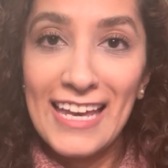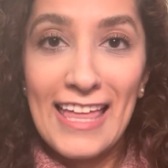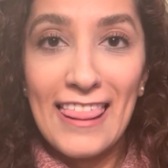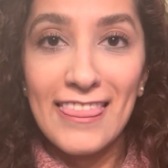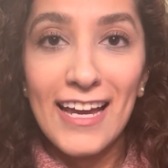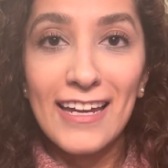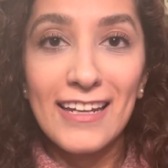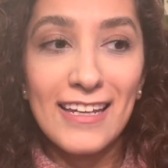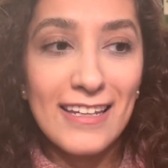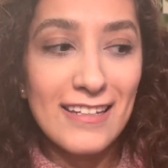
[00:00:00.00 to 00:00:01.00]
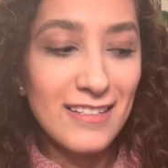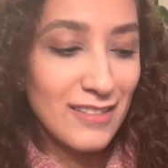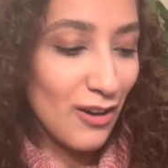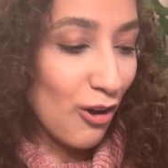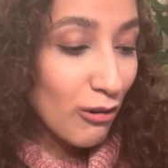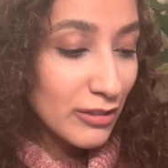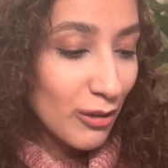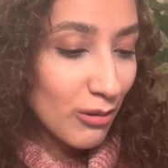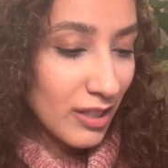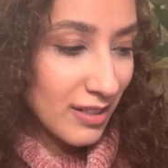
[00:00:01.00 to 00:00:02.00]
that is all the
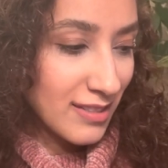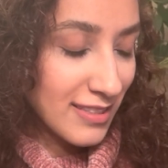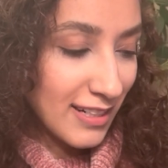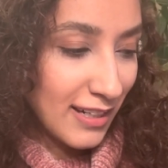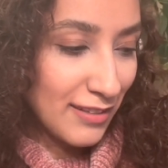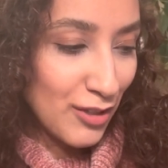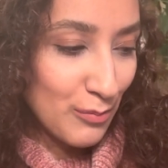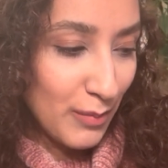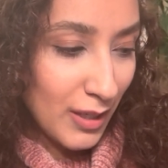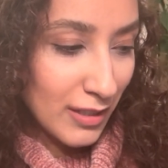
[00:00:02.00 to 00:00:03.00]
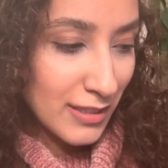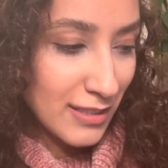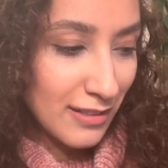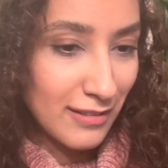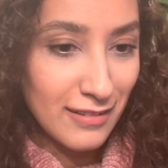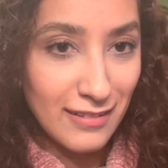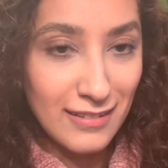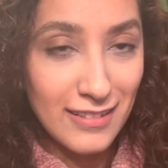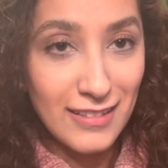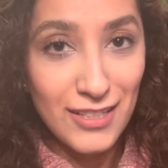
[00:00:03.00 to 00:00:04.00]
Hoyas that I have unboxed
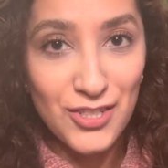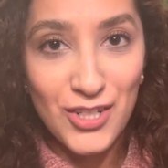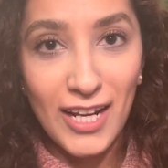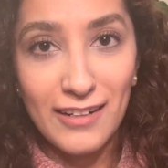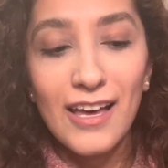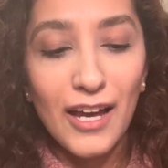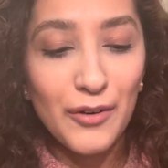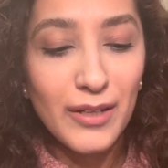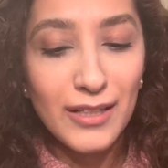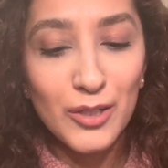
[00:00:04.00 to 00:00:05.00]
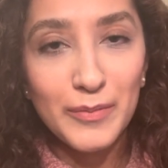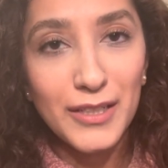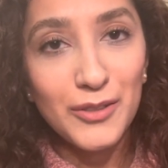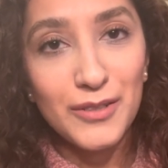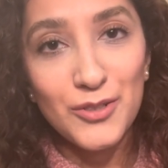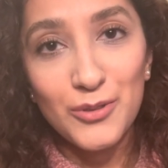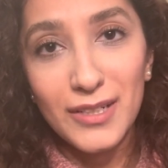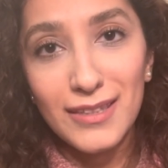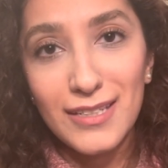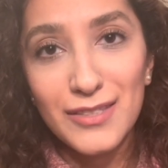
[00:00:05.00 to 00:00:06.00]
on this channel. I really hope that you
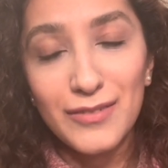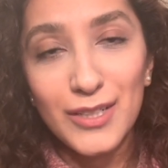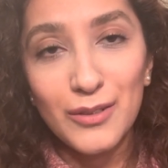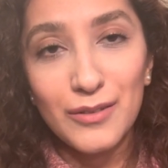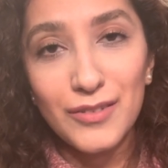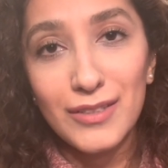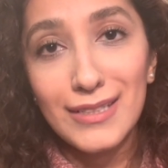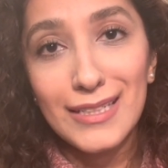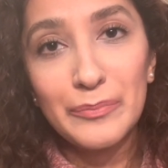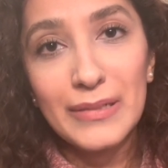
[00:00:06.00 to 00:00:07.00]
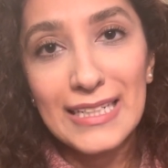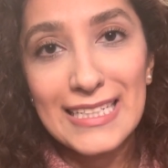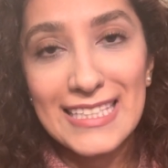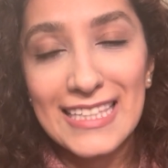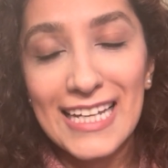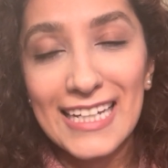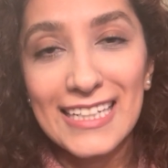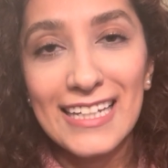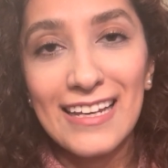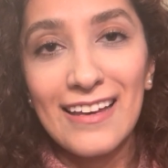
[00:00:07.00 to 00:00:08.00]
enjoyed this video. If you did, please
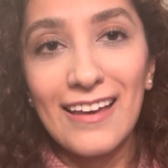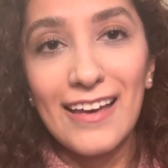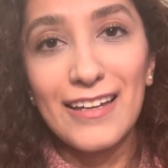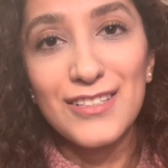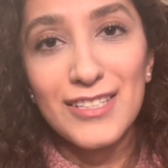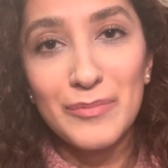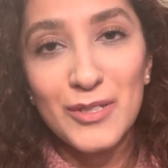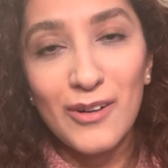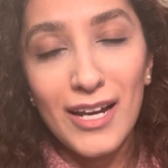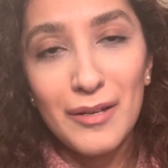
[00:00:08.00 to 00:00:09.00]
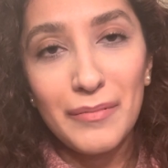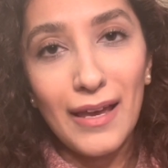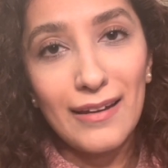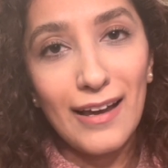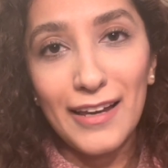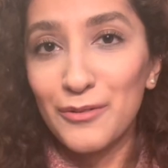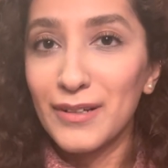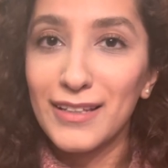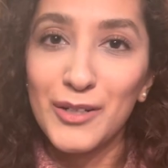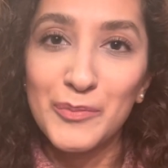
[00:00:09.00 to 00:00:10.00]
like and subscribe, and I
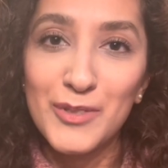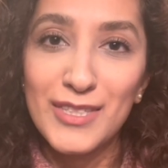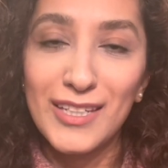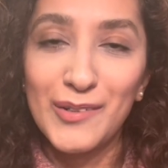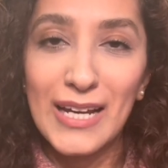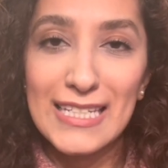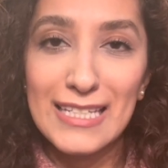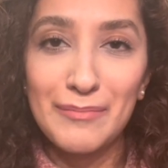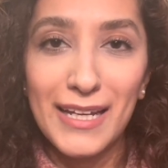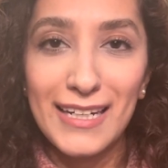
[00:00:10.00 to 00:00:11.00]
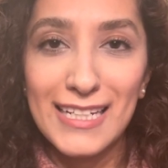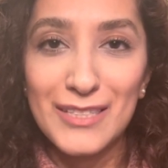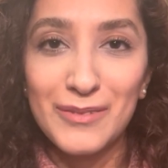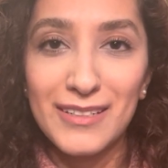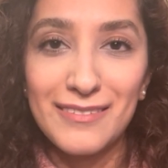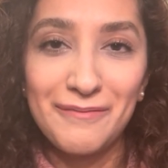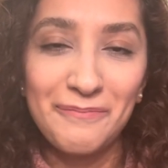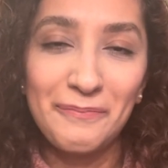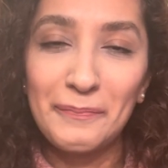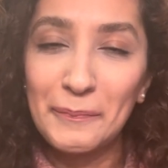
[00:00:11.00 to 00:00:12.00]
really hope to see you guys in my next one.
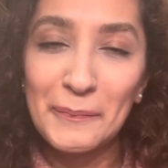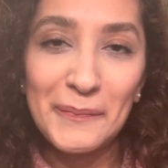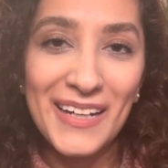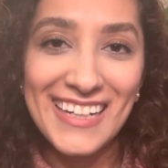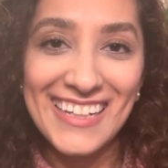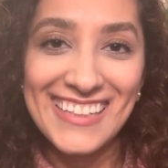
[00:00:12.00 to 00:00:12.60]
Bye.